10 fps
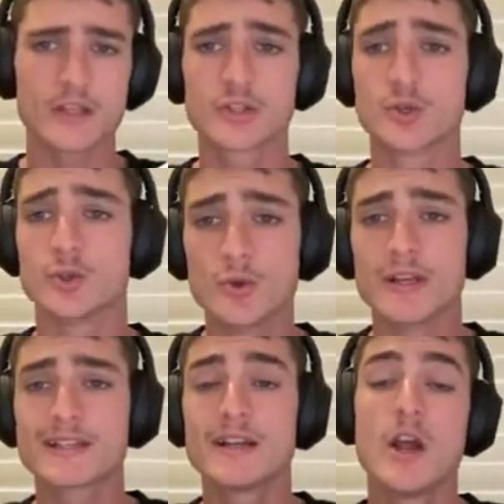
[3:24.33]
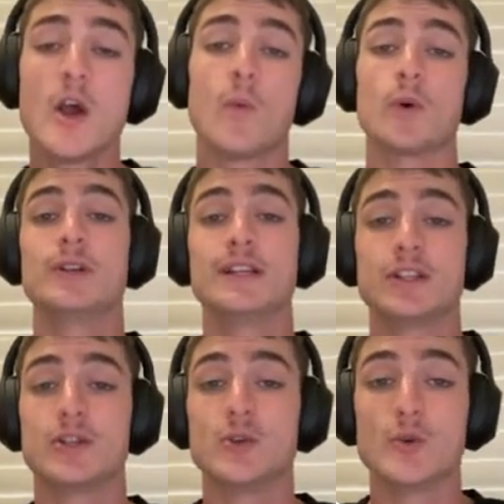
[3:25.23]
to do this, what you need to
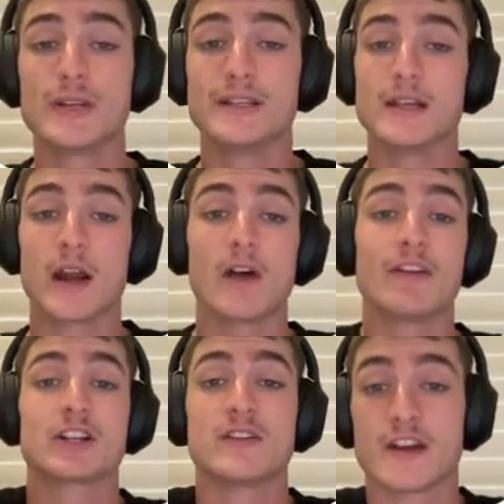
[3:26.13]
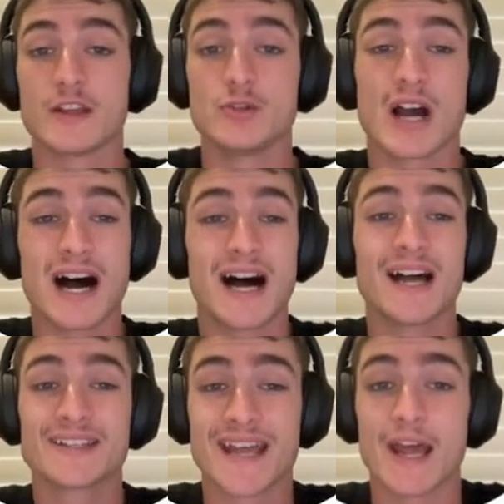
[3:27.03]
do is that I've actually found that you
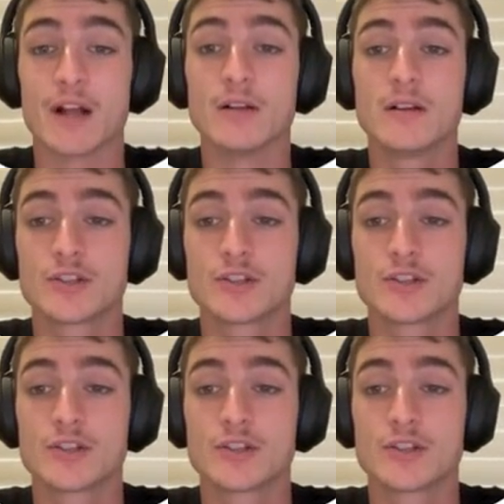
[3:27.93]
can't tell